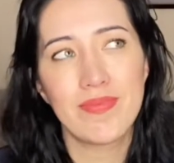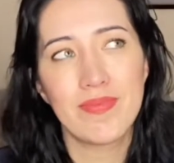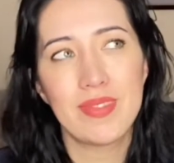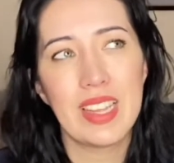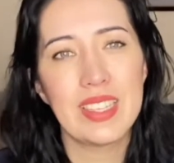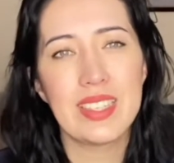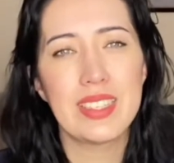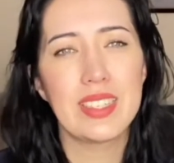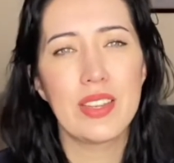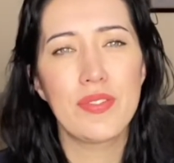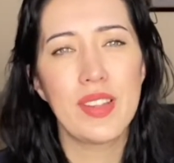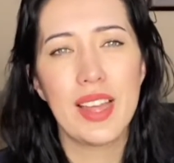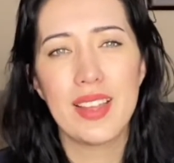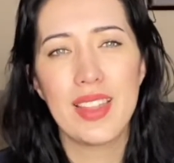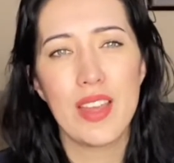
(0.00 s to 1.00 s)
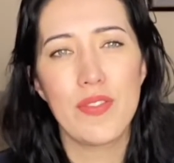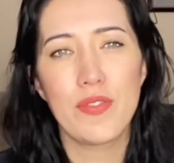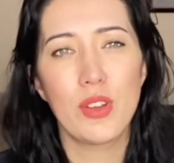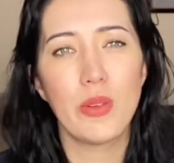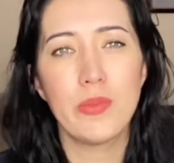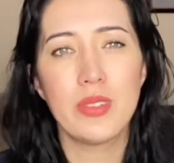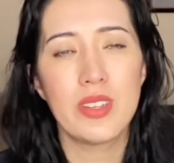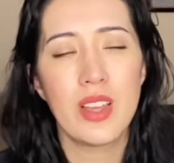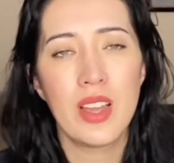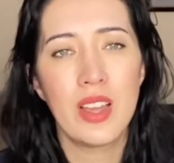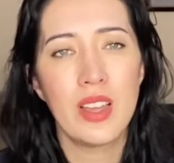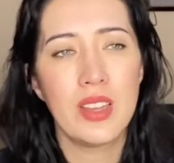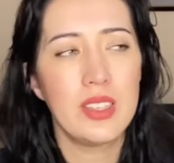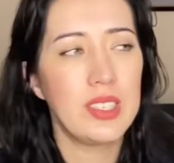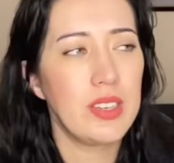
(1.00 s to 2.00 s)
It's as if like they filmed
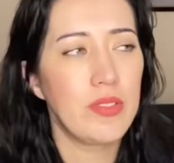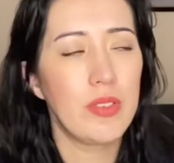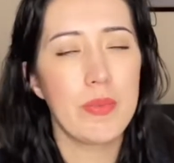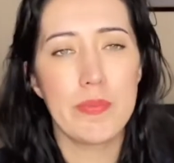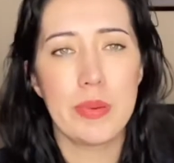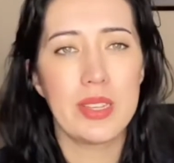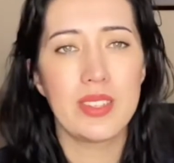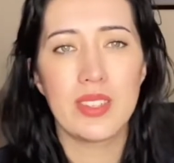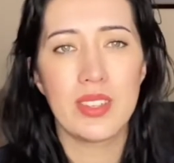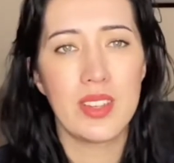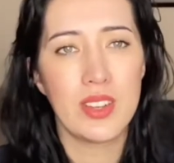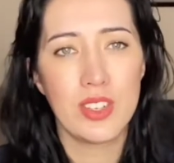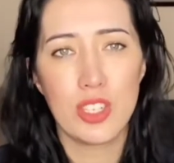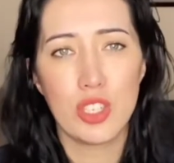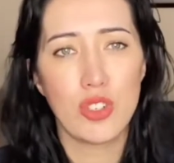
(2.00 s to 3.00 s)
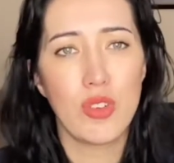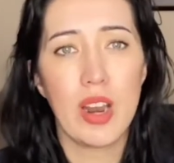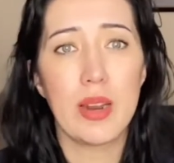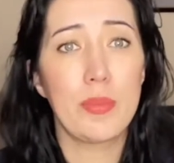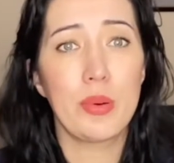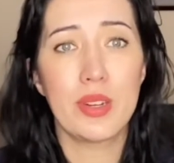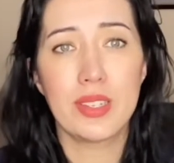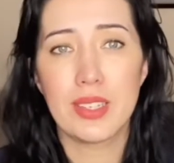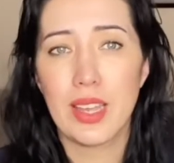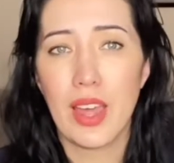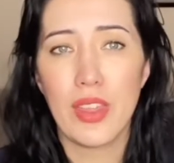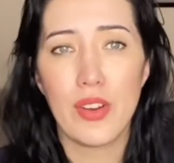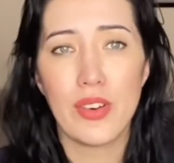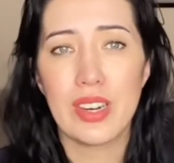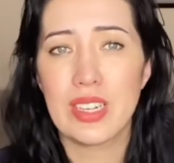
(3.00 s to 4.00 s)
different bits and then just try to put it
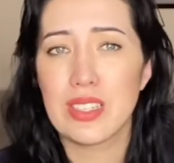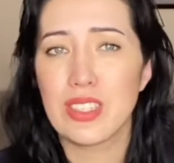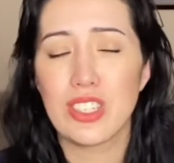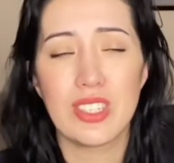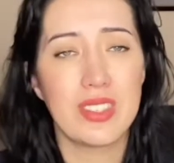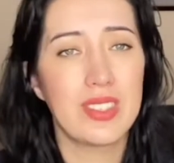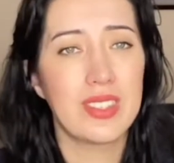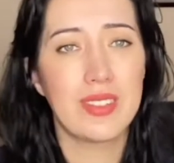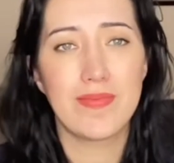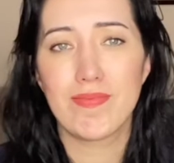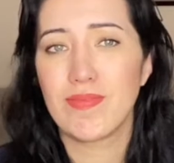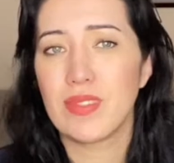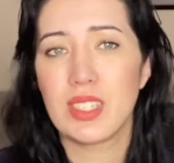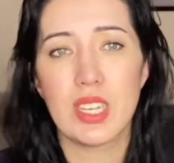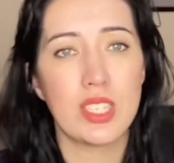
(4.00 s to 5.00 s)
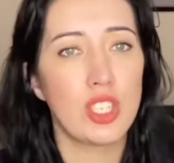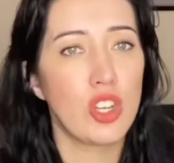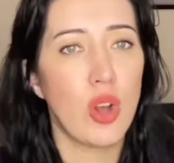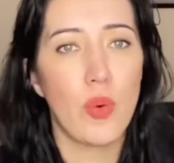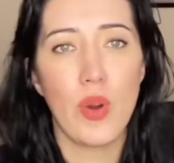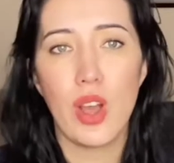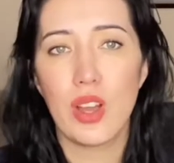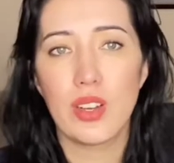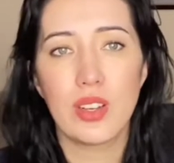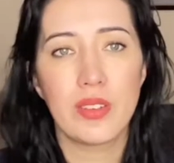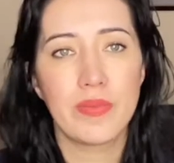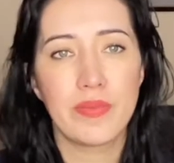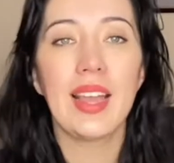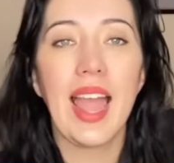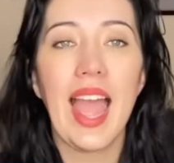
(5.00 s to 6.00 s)
together, and it just does not work.
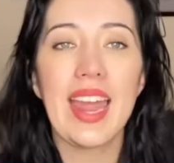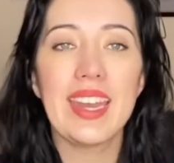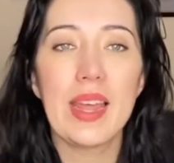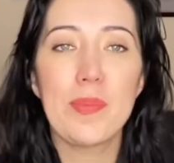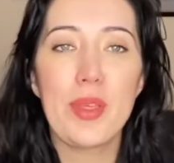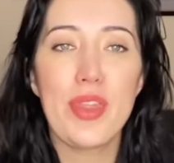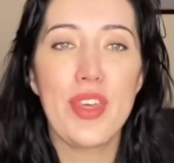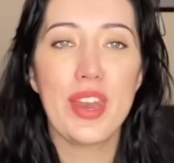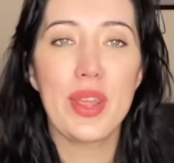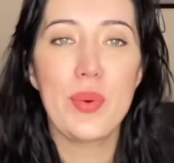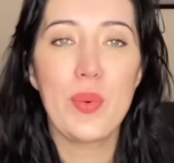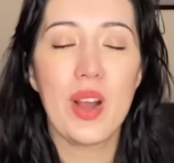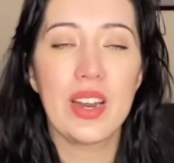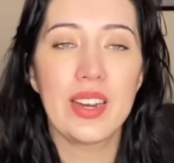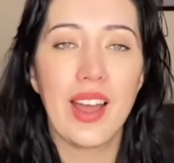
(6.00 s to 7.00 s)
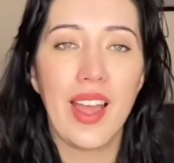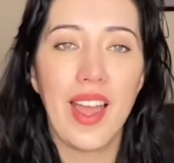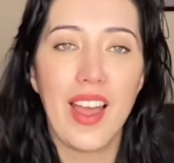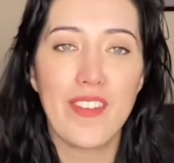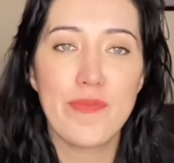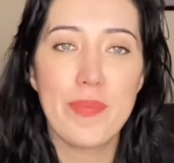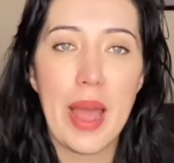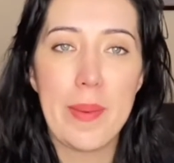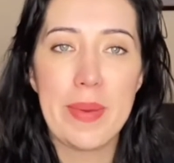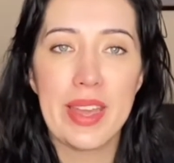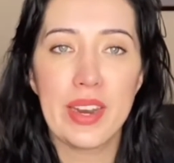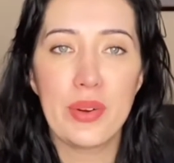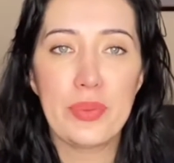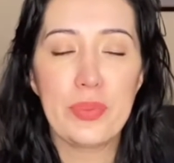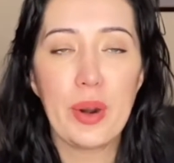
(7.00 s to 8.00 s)
At number 31, I have Batman
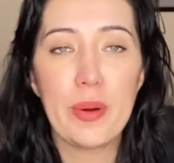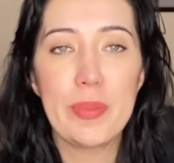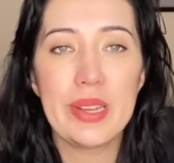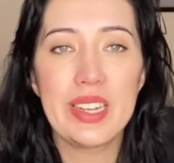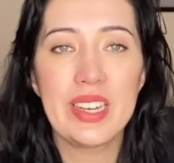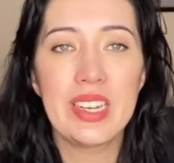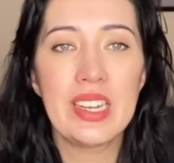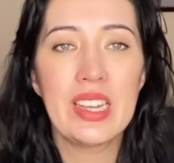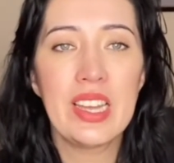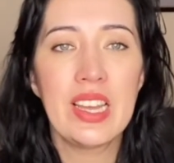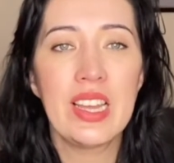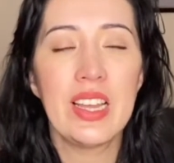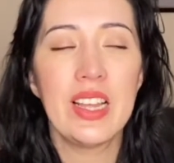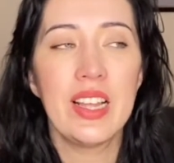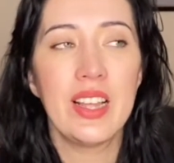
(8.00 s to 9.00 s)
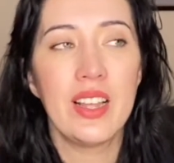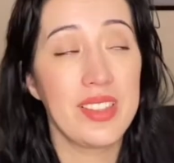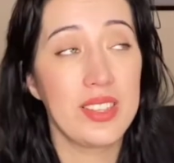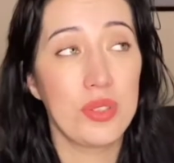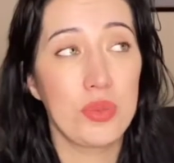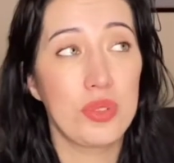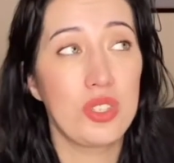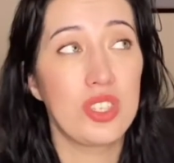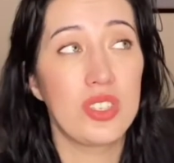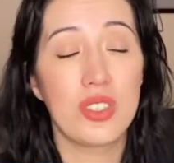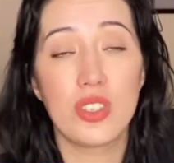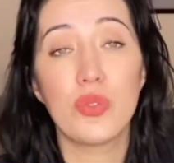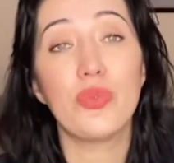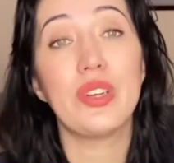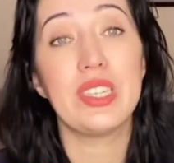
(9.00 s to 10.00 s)
and Robin. This was just
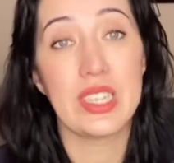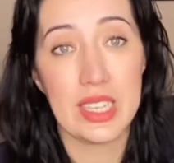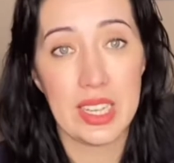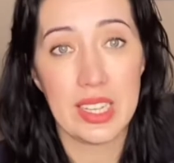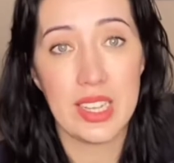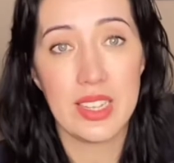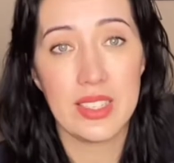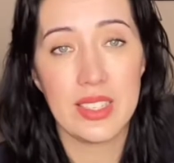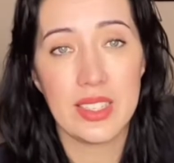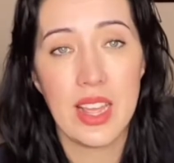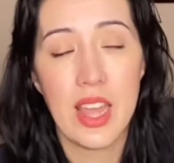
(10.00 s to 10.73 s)
ridiculous.